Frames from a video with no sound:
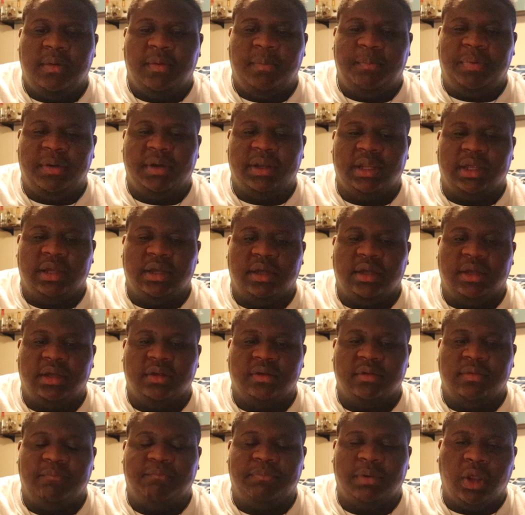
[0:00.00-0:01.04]
put a
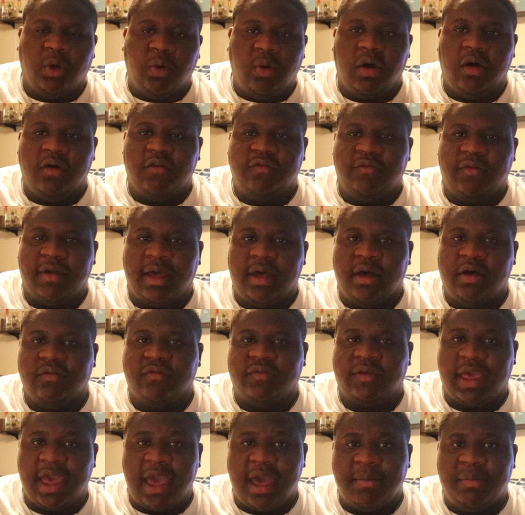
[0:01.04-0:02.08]
blow-off
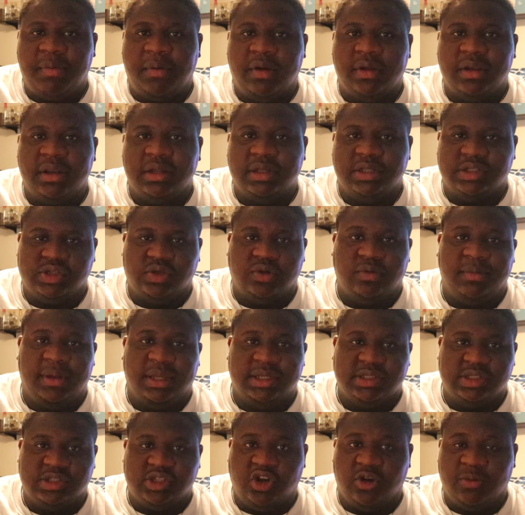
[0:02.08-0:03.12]
valve cap on it so it
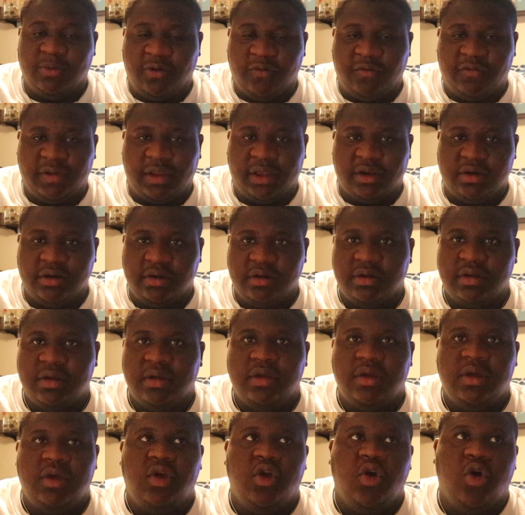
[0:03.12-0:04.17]
makes the turbo flutter,
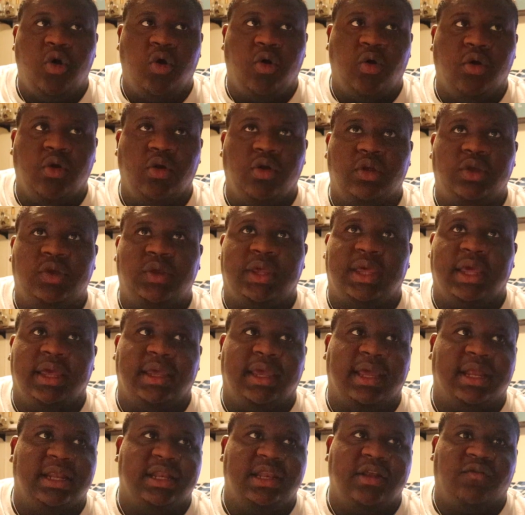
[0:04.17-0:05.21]
or you can
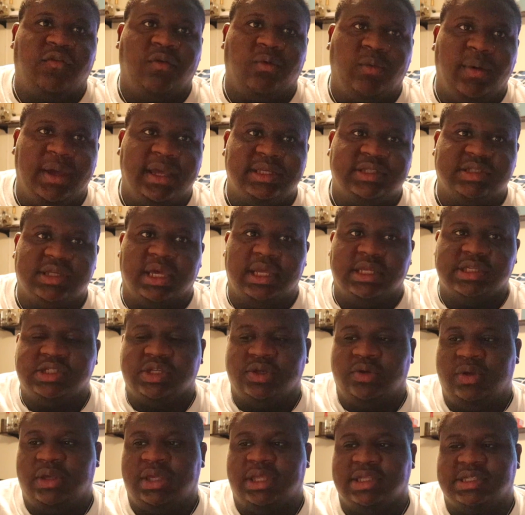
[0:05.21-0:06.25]
get a different wastegate
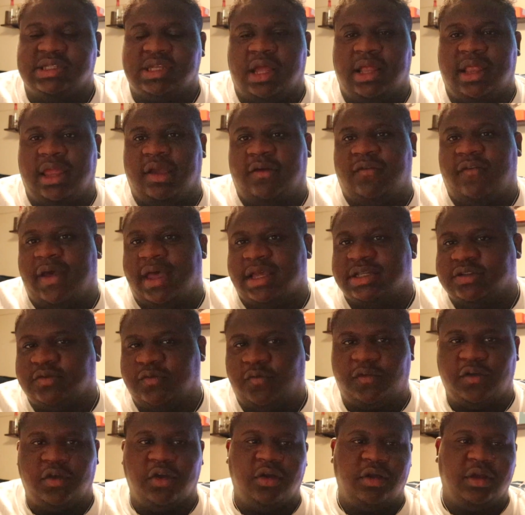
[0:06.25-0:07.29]
so you can sound like Fast and
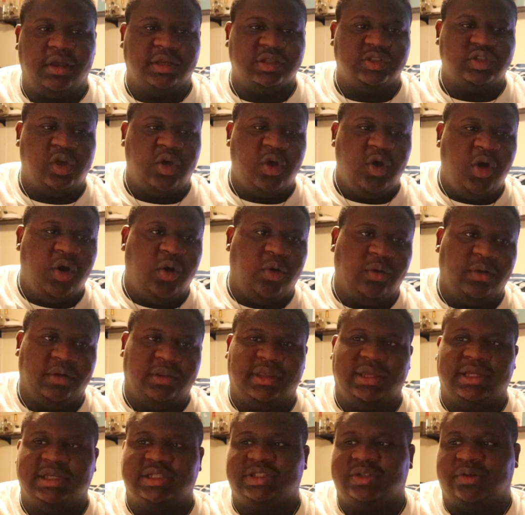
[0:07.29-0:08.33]
Furious or
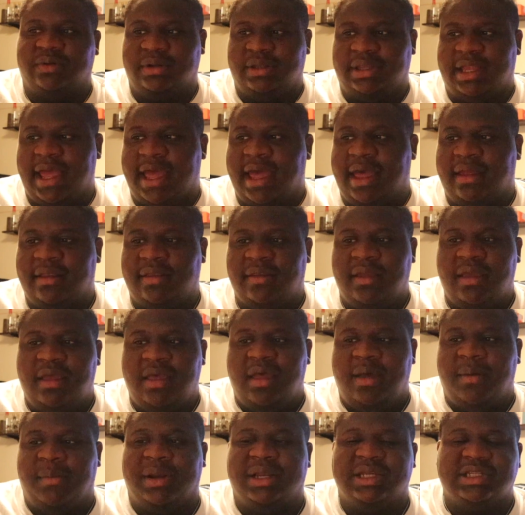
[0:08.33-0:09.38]
this or that.
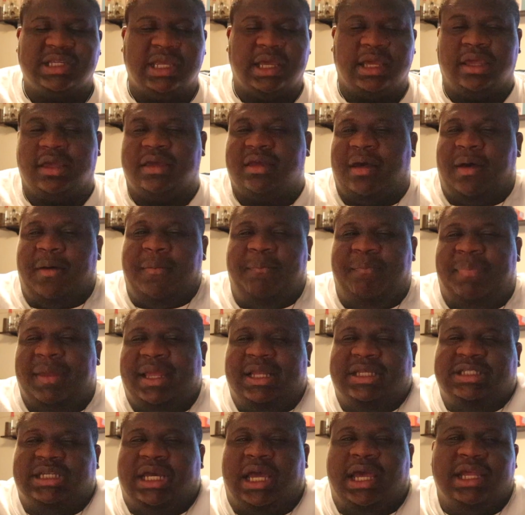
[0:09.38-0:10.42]
But it's like a
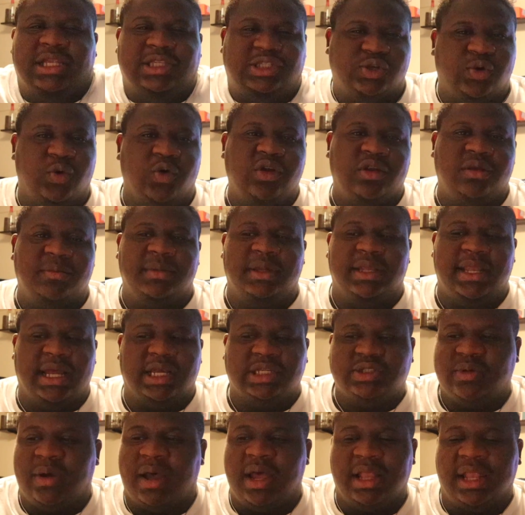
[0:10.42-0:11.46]
big giant toy to me.
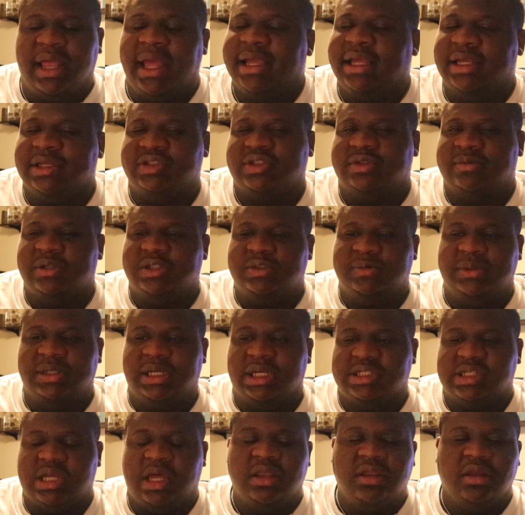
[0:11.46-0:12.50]
That's why I like it so much,
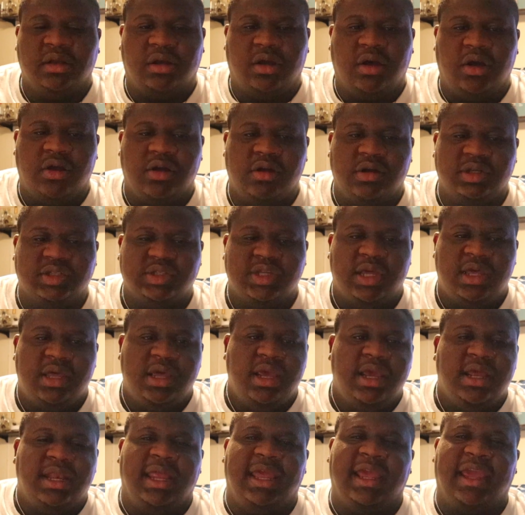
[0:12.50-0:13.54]
because other cars,
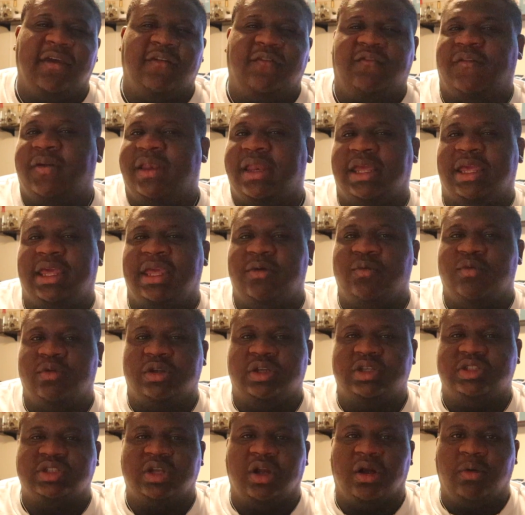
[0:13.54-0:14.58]
they get finicky when
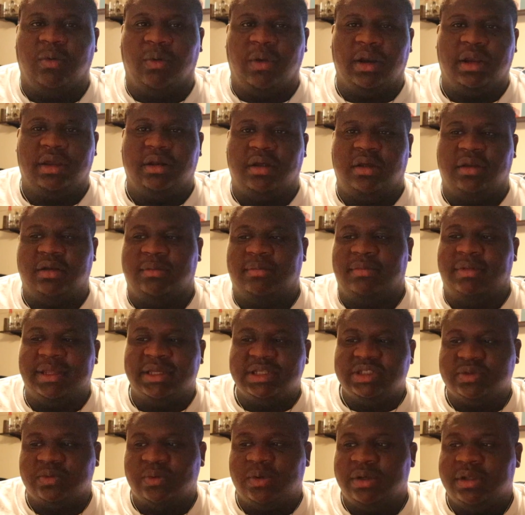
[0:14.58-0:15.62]
you start working on them.
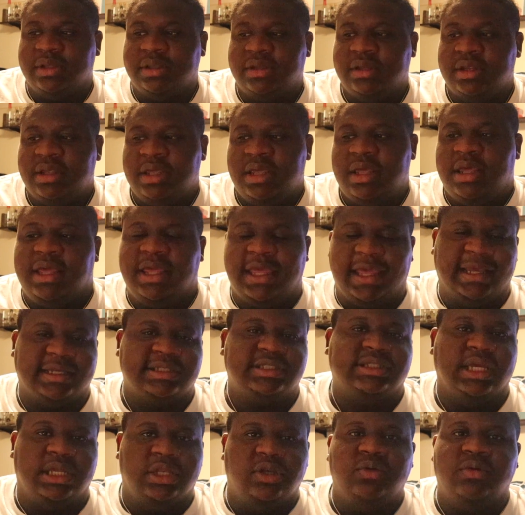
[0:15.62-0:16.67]
This one, yes,
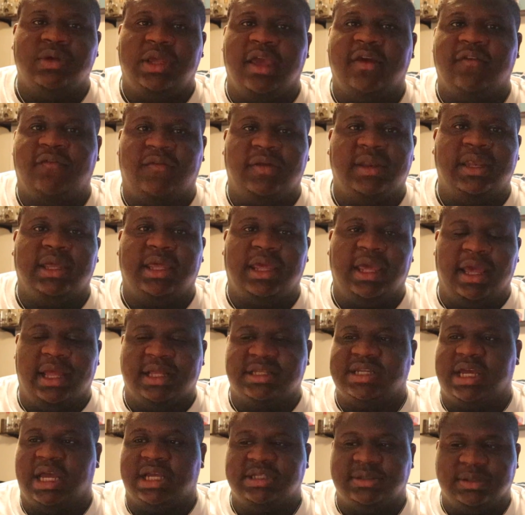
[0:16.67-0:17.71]
they do get finicky at
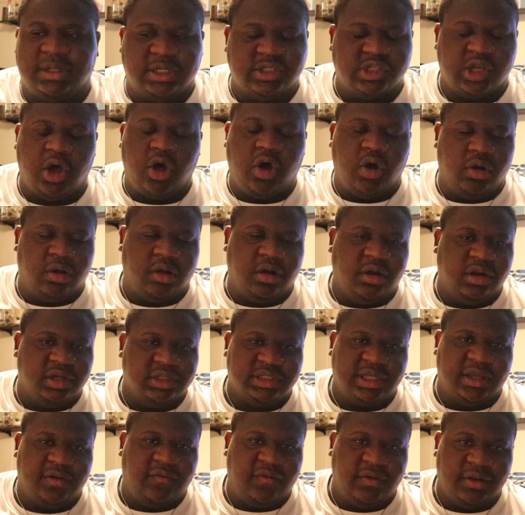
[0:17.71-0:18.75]
times, because all cars
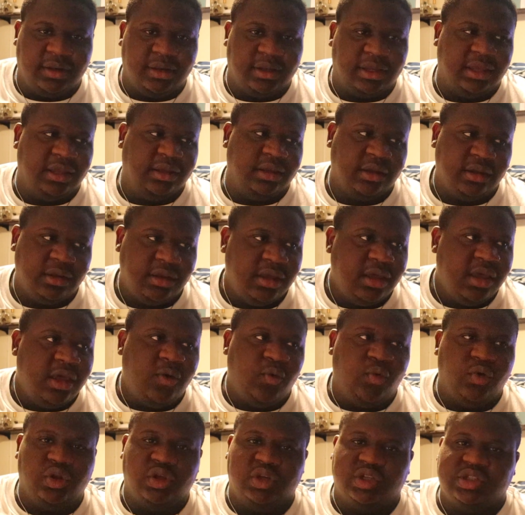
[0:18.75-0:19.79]
get finicky
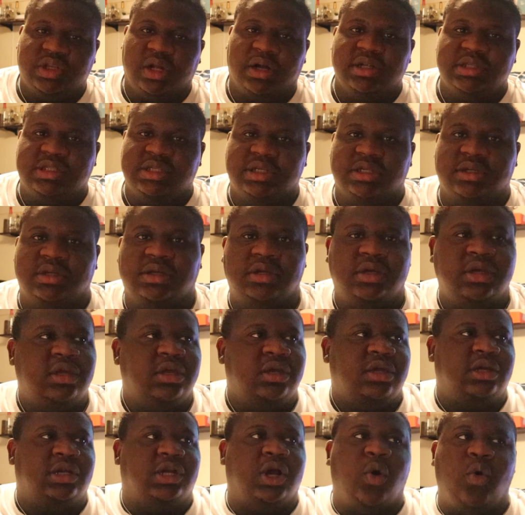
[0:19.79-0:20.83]
when you start to
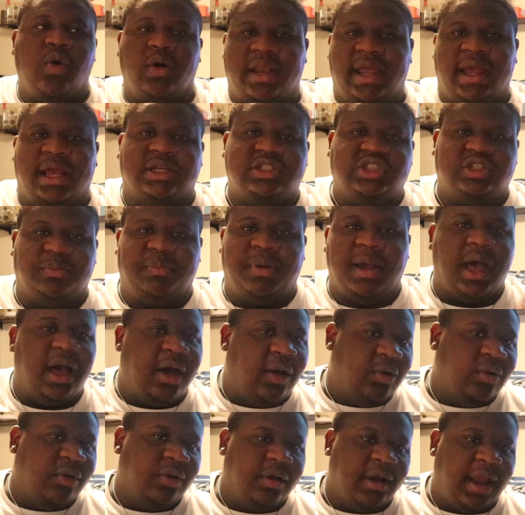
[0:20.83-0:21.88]
go on extra
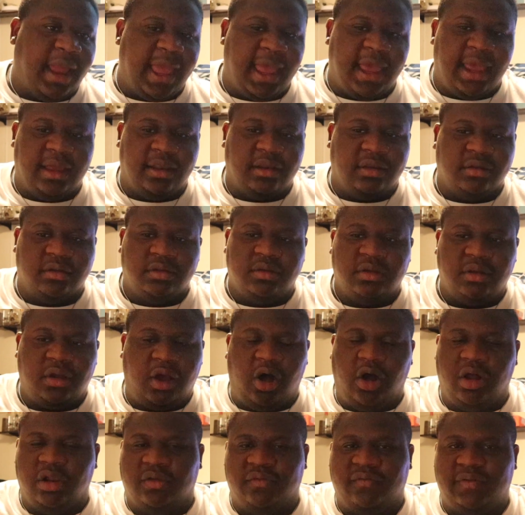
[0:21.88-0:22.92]
power and
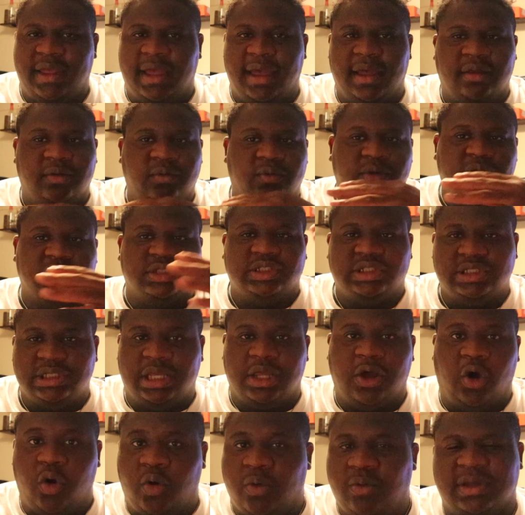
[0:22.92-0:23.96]
all of that, which
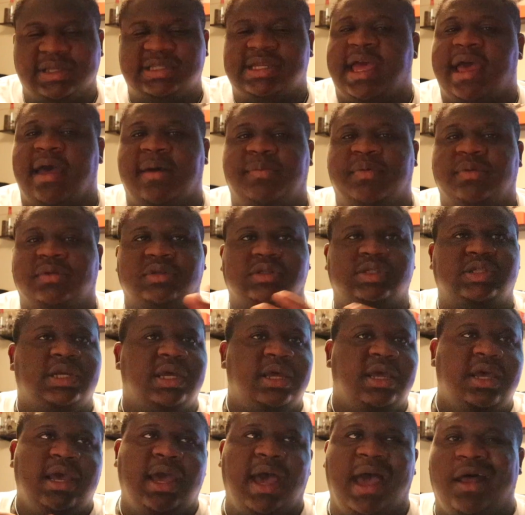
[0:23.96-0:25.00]
always happens.
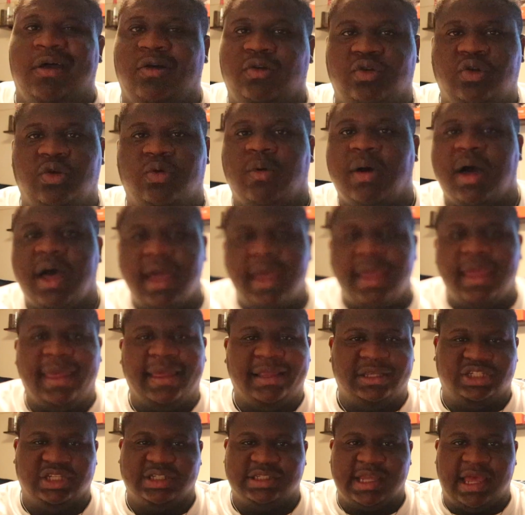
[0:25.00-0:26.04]
I don't know why,
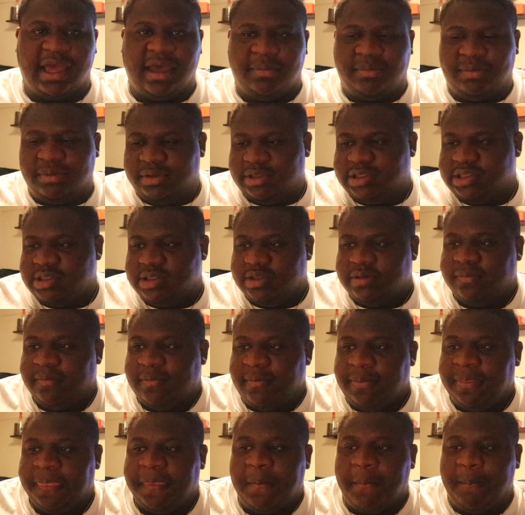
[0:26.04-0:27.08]
it just happens.
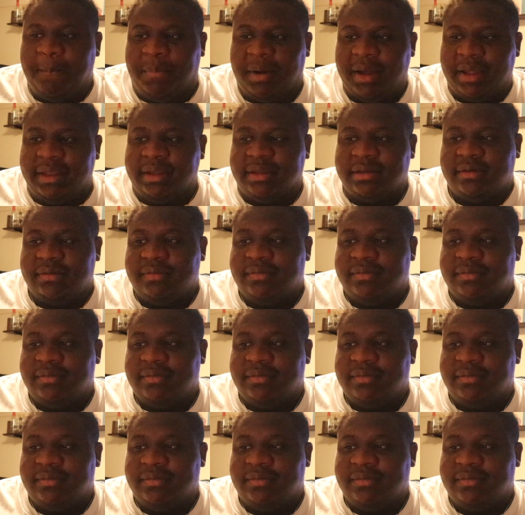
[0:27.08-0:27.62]
But